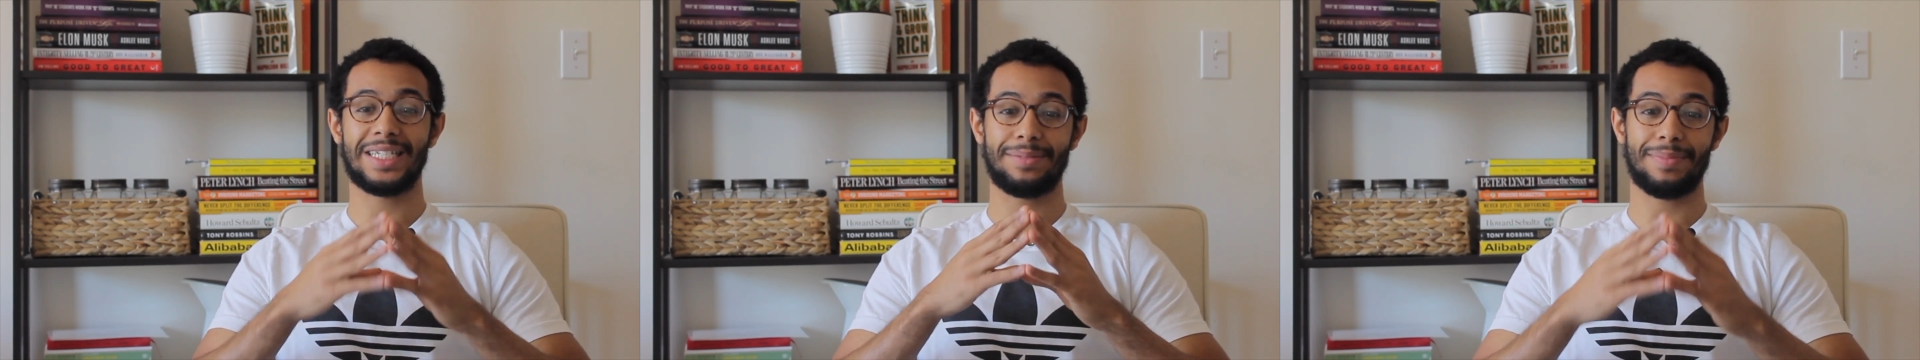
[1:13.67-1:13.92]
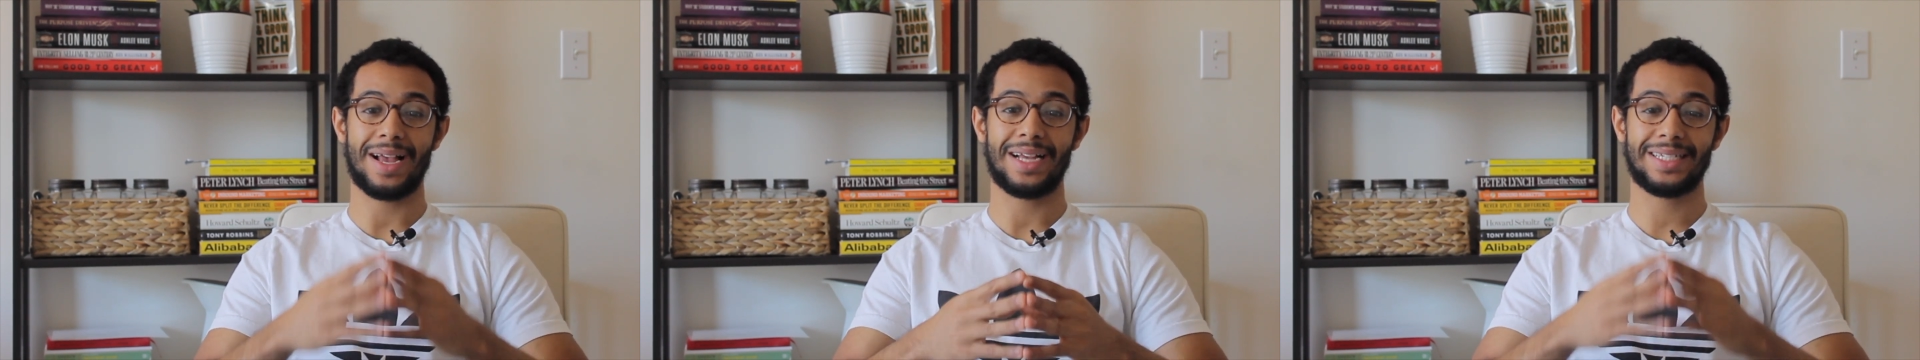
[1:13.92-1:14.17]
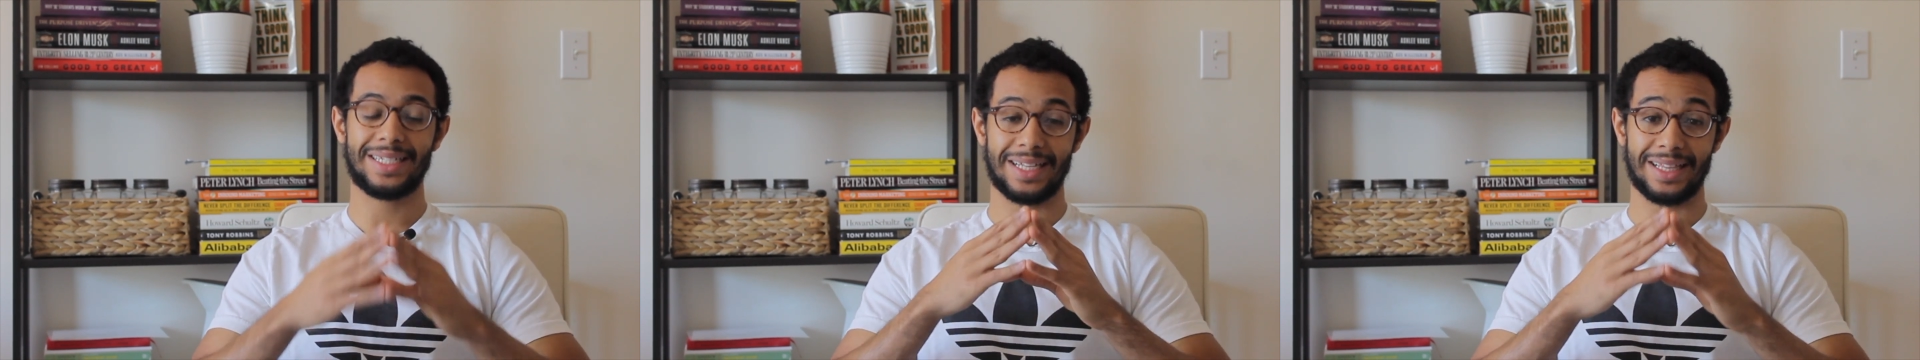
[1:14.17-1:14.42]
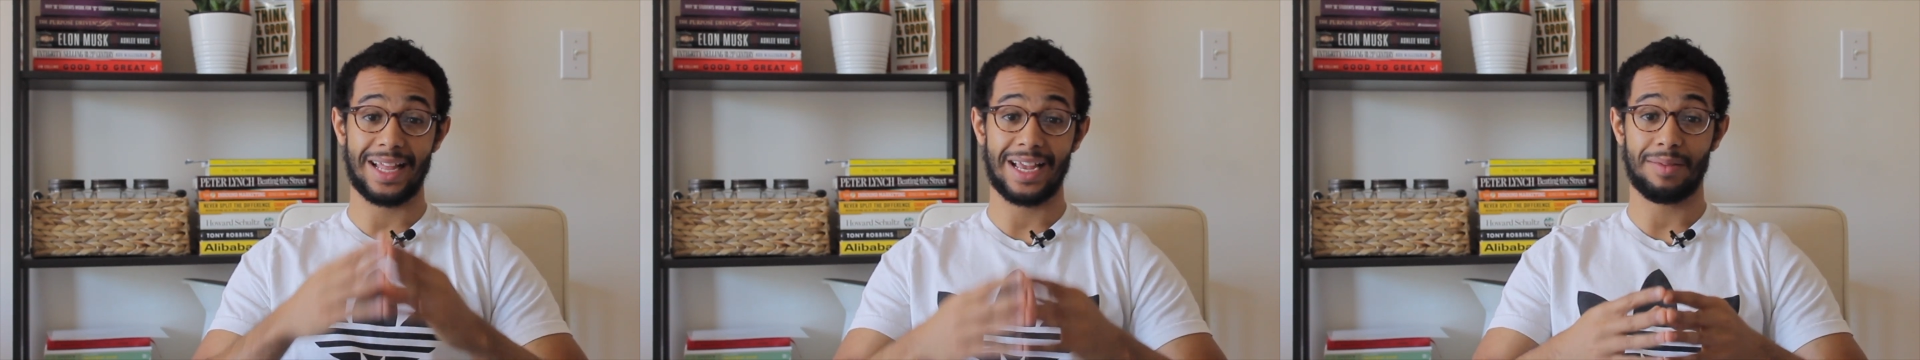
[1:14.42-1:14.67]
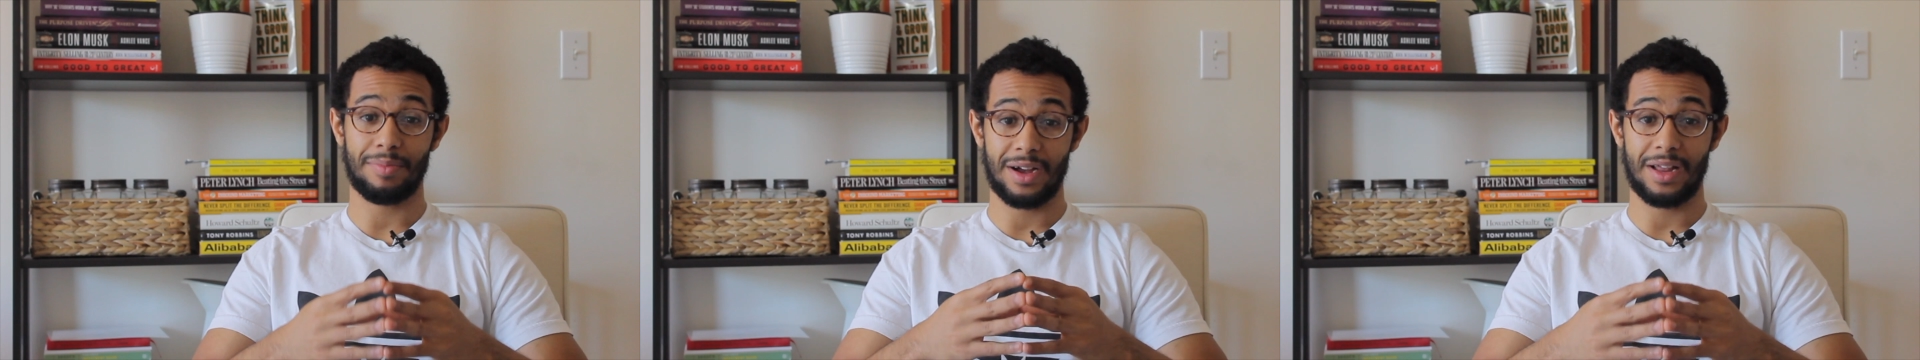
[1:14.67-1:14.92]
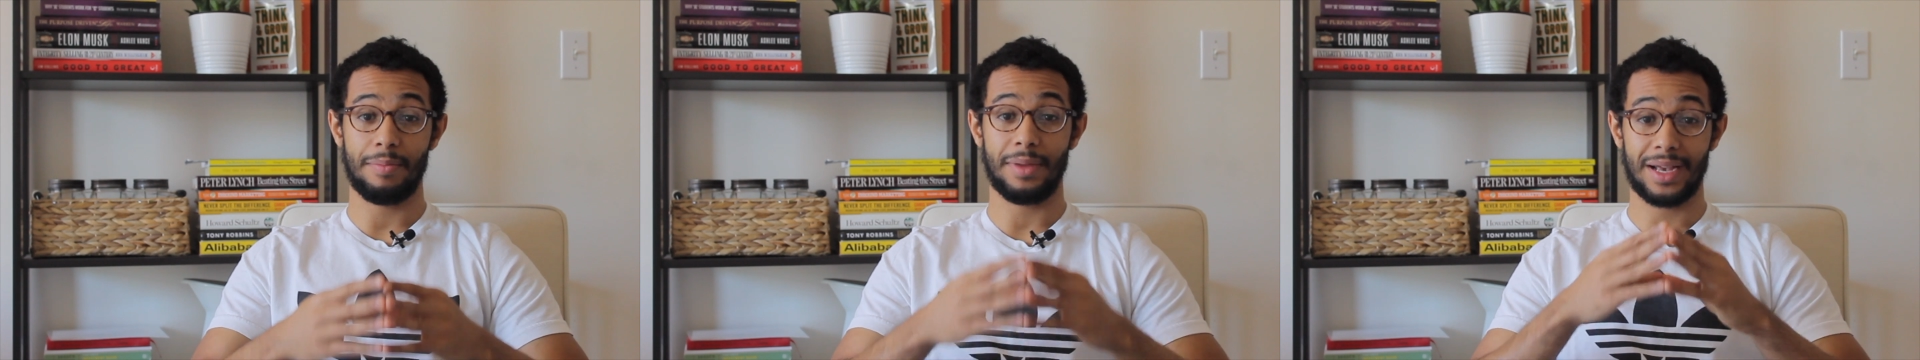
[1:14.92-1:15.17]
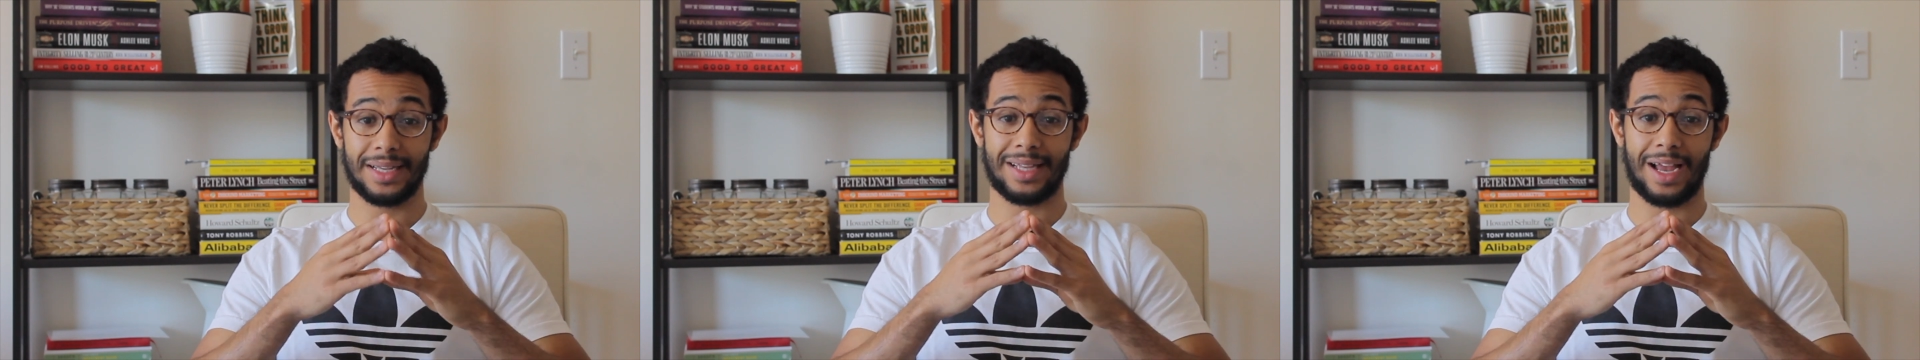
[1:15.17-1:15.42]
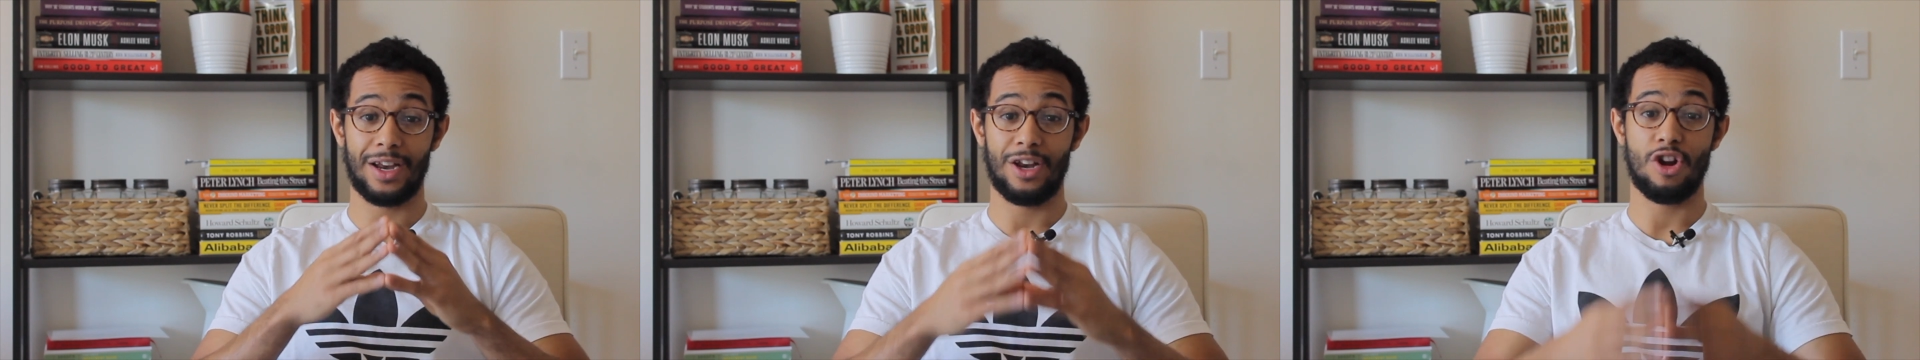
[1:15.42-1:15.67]
smash the like button because
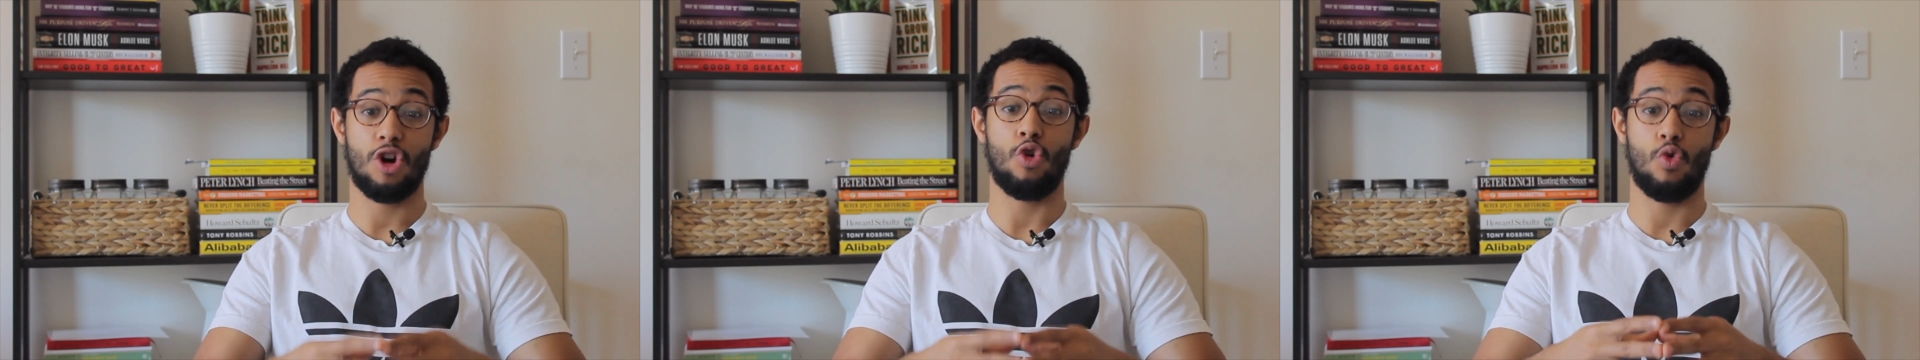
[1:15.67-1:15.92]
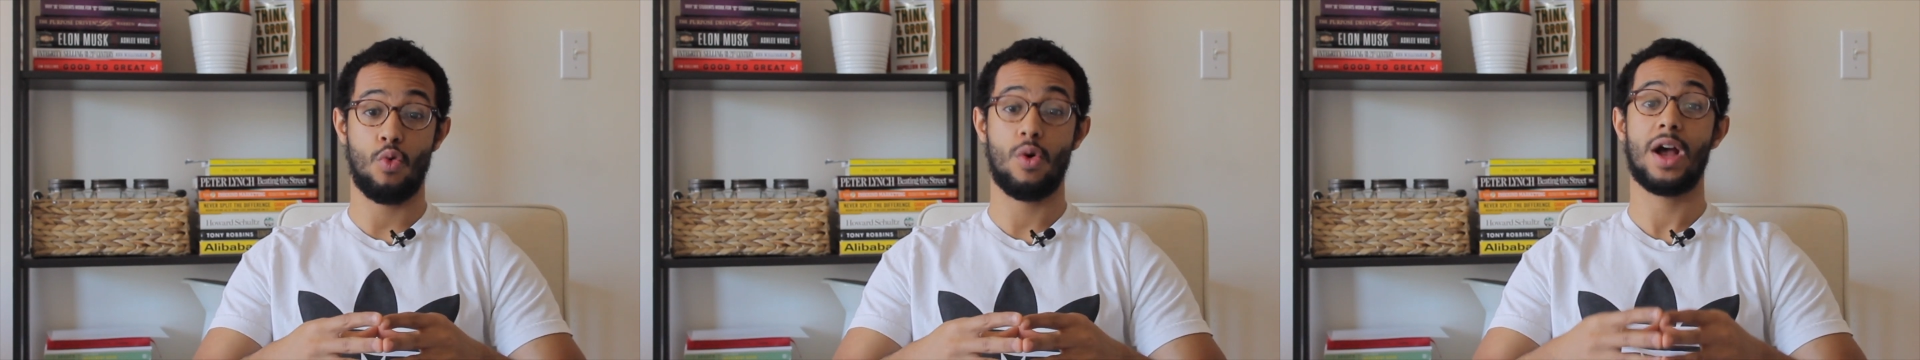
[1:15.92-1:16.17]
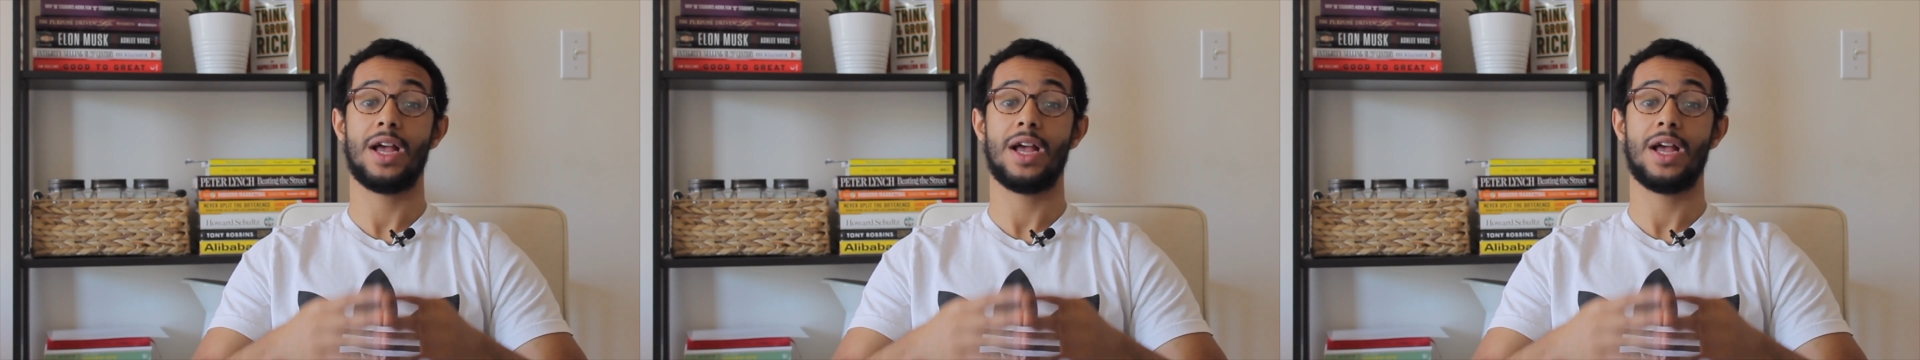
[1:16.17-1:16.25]
I know